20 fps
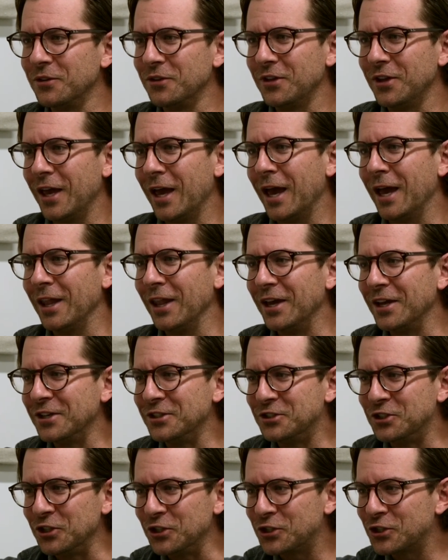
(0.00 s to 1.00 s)
Like
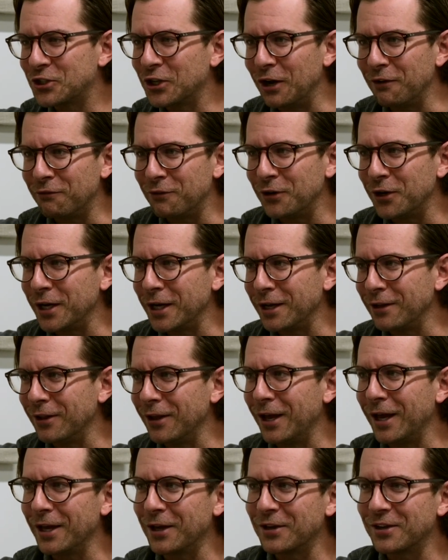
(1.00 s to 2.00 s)
discovering
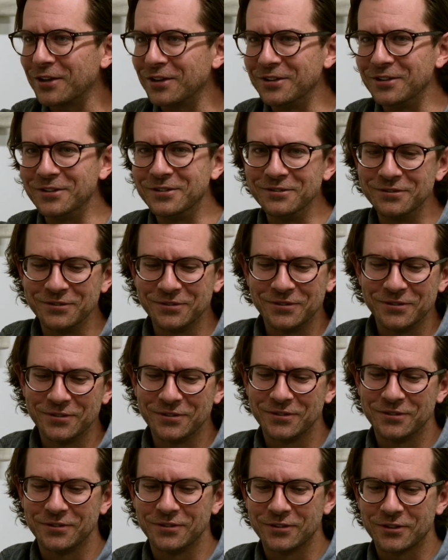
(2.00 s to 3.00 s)
like
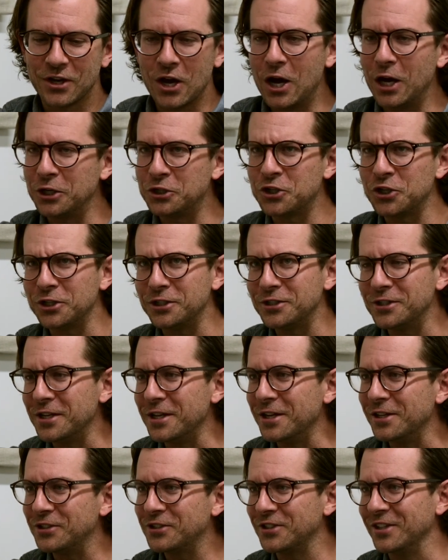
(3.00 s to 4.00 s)

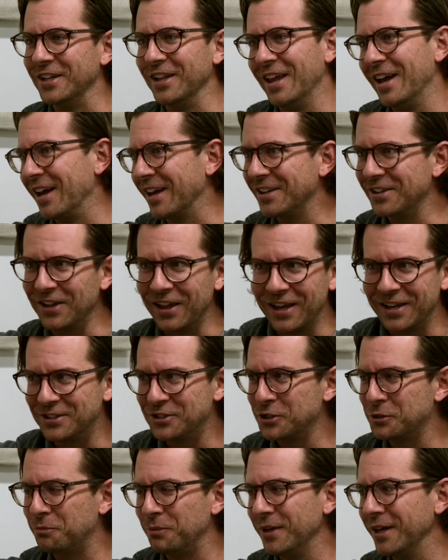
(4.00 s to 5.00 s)
consciousness, and like
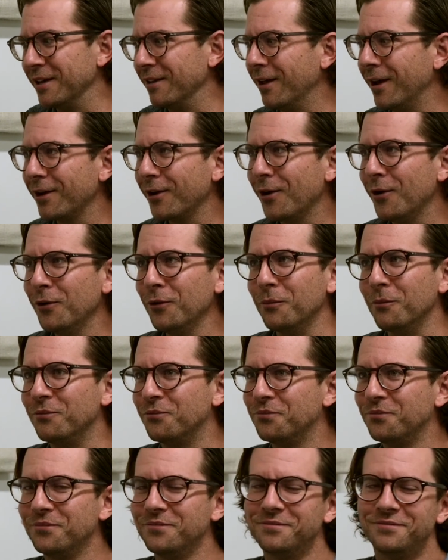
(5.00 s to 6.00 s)
just being like, oh,
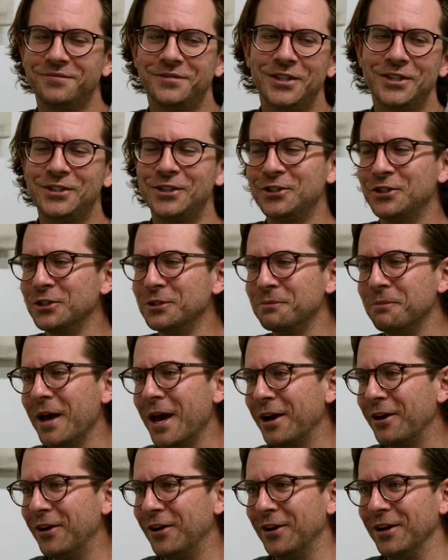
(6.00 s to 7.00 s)
decisions
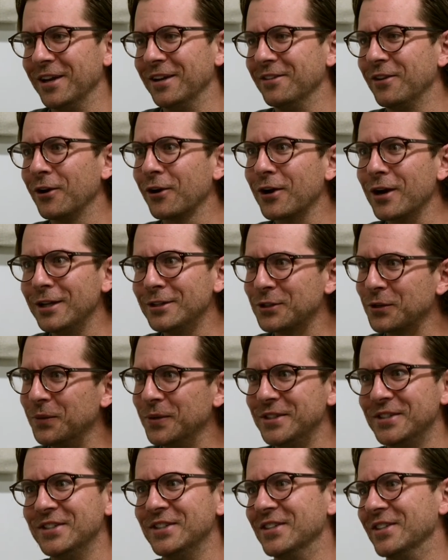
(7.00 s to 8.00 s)
matter and there are
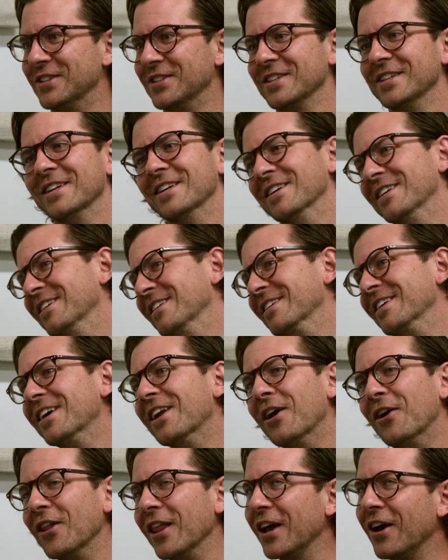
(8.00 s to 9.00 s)
consequences, and you
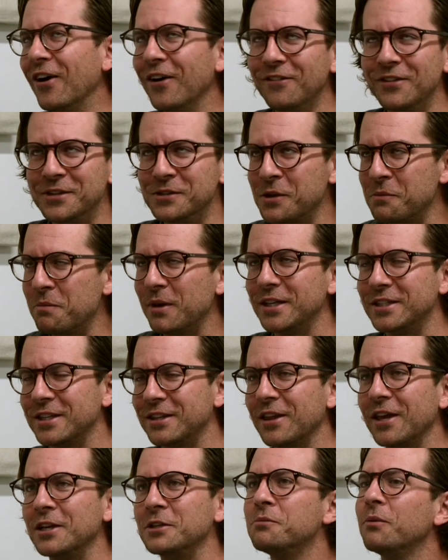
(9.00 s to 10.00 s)
know, like all these like basic things.